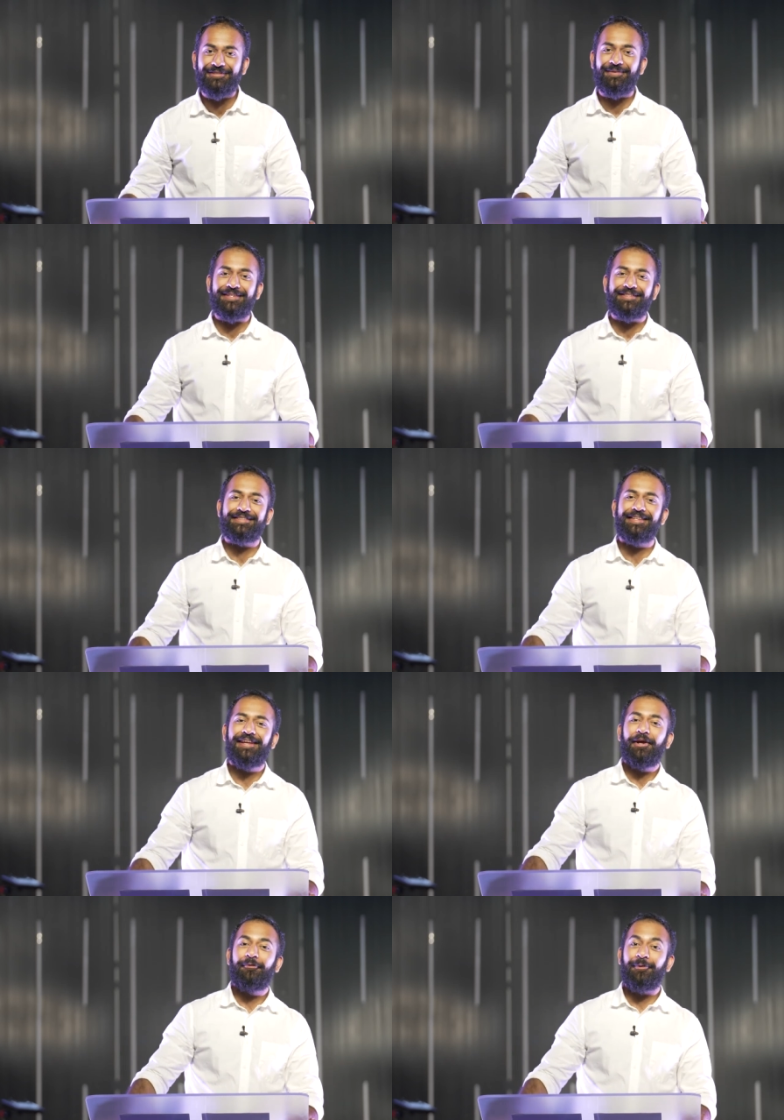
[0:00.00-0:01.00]
space
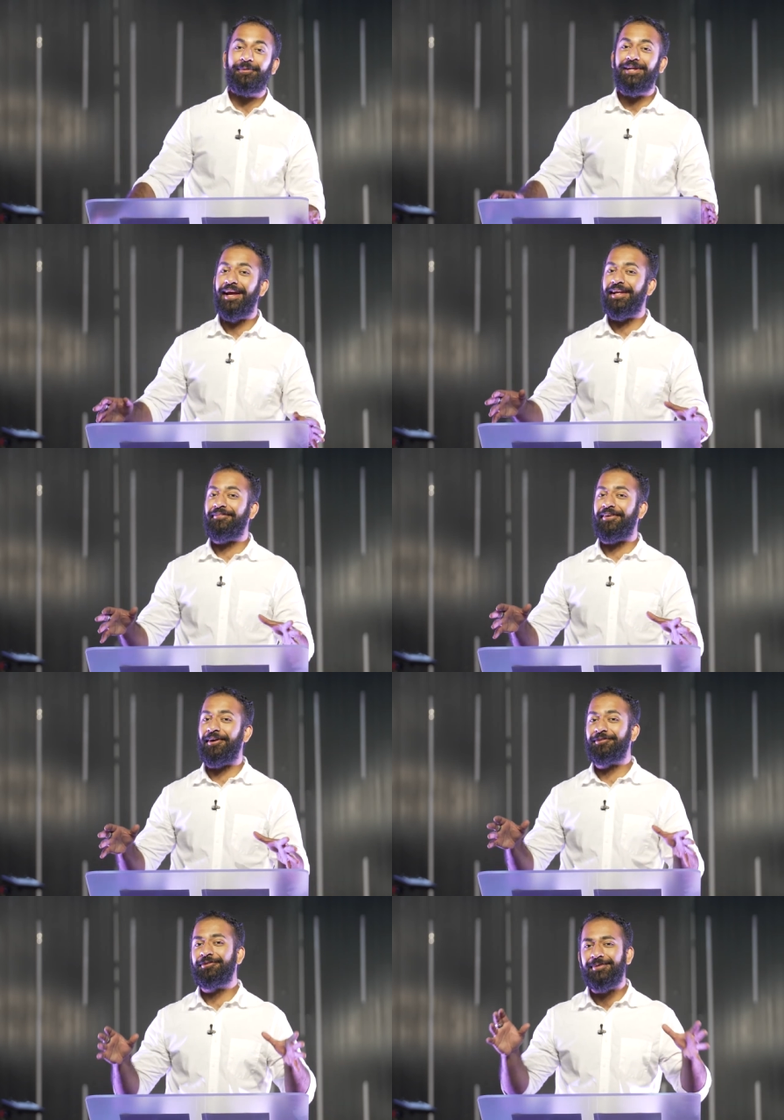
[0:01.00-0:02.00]
where we have
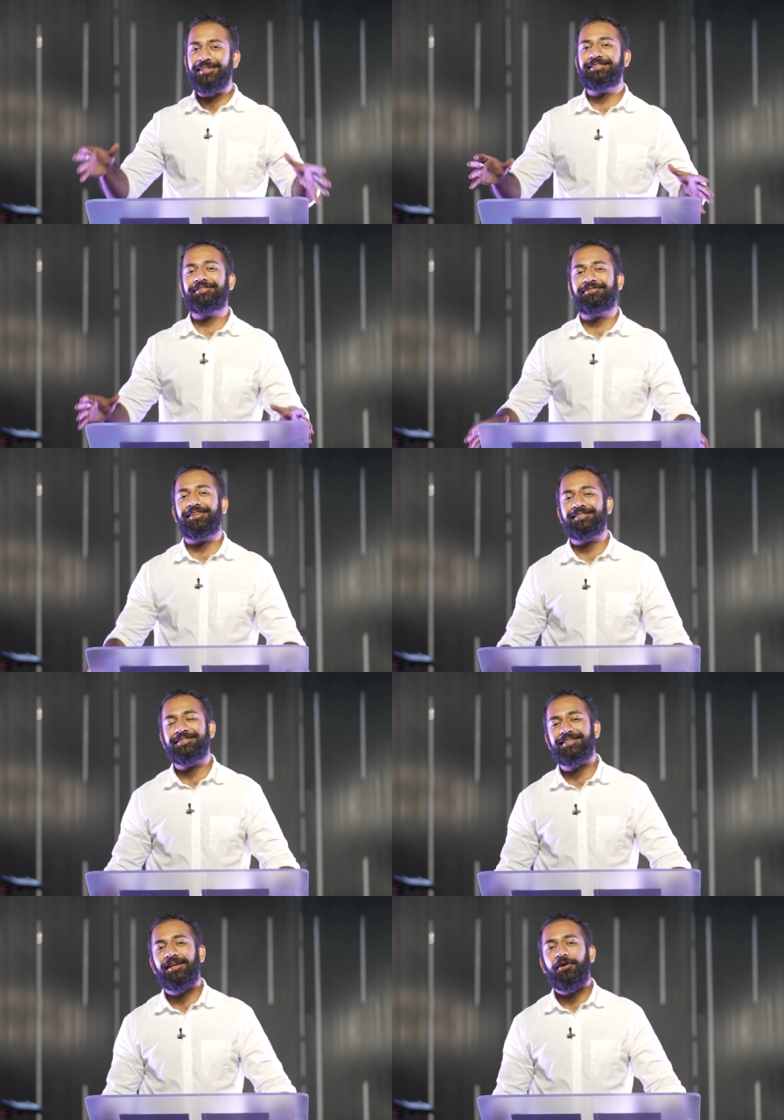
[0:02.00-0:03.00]
our tweens
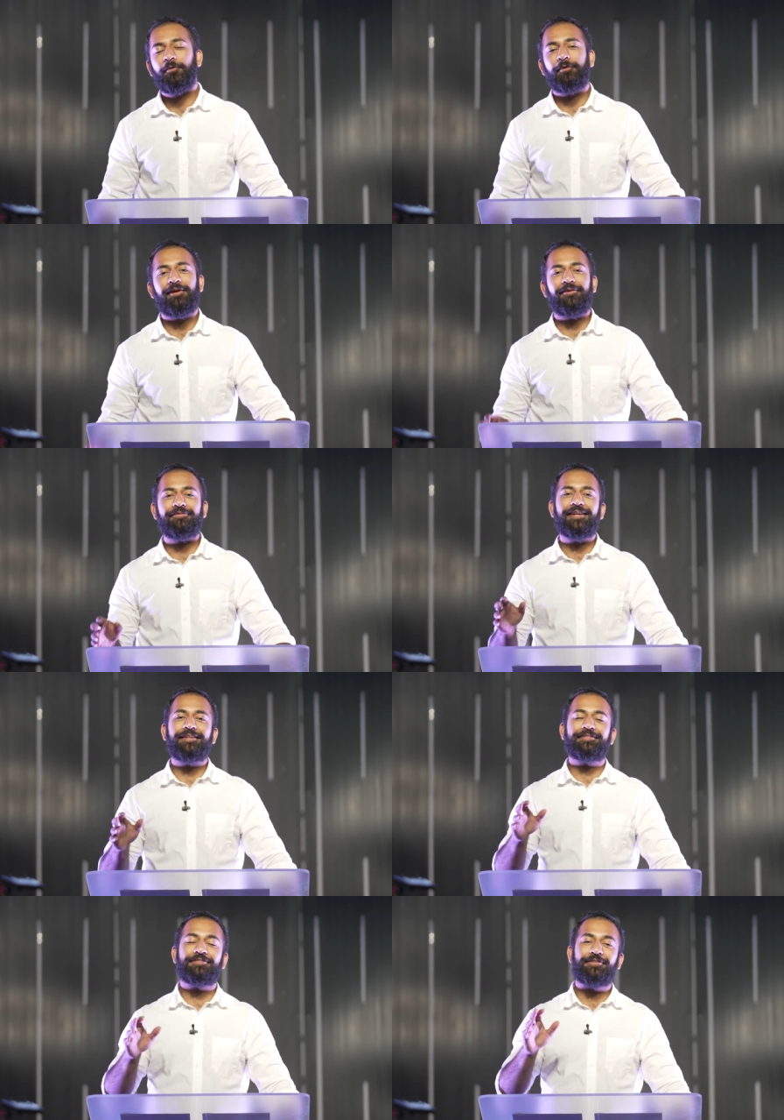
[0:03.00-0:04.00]
events, where we have
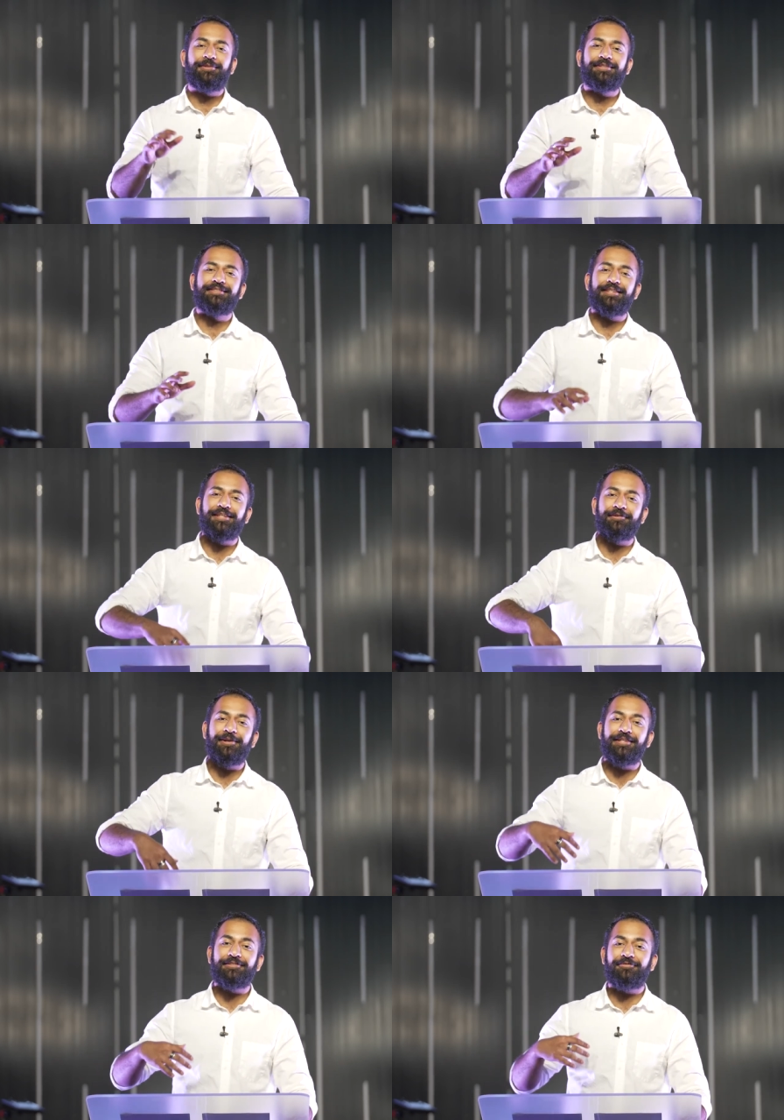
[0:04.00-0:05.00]
kids, students in
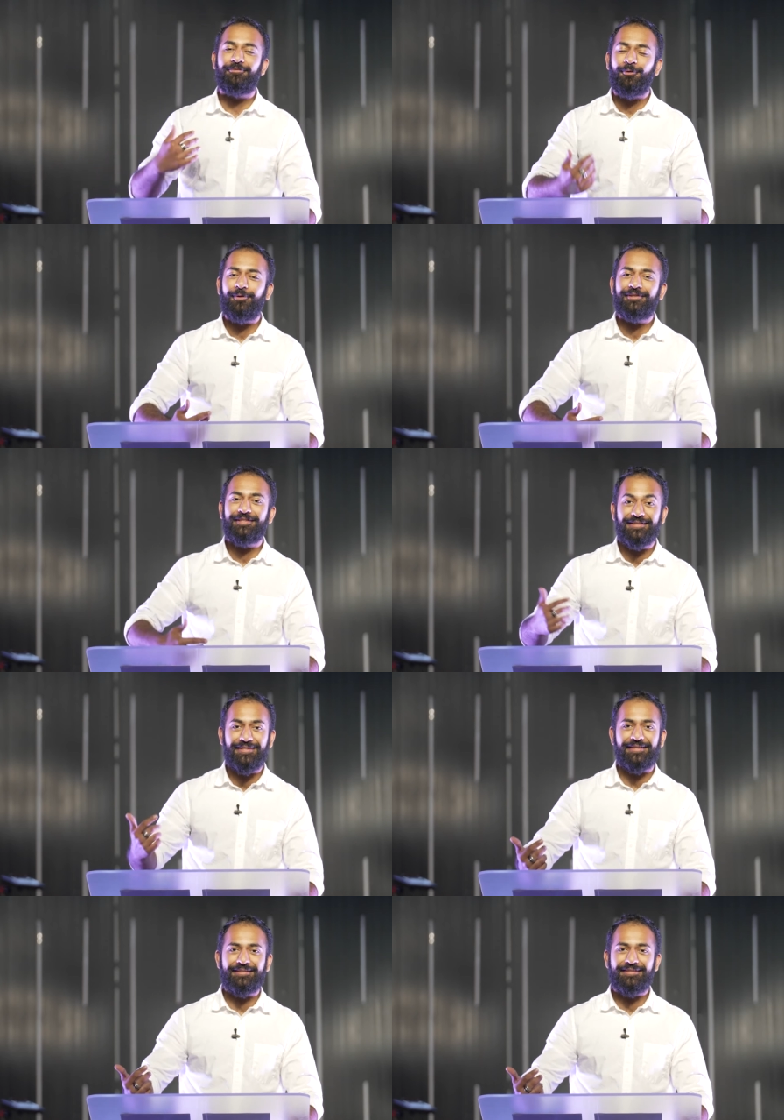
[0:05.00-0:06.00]
grades four to
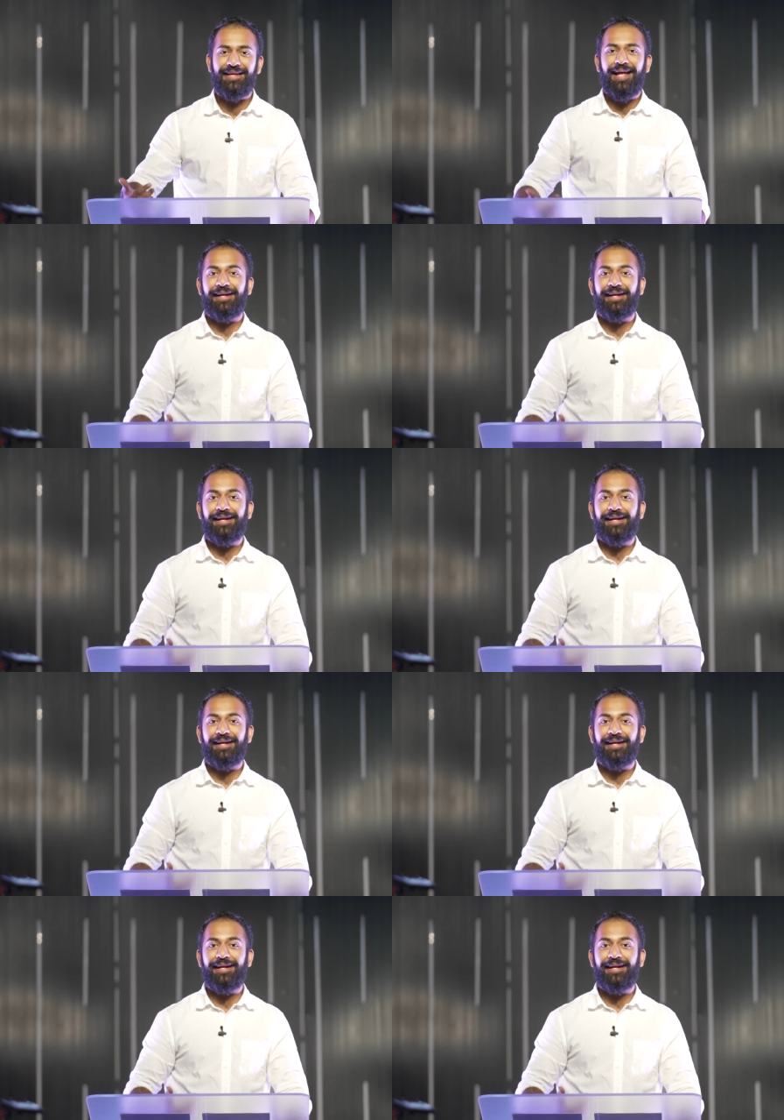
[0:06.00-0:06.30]
six,